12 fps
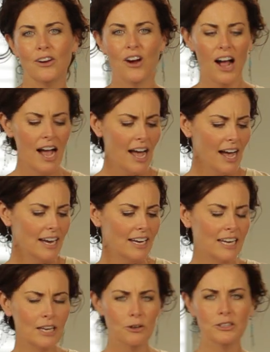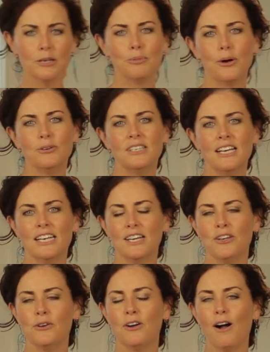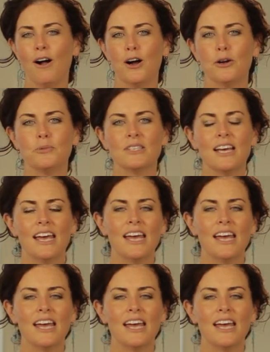or I eat only protein and no carbs,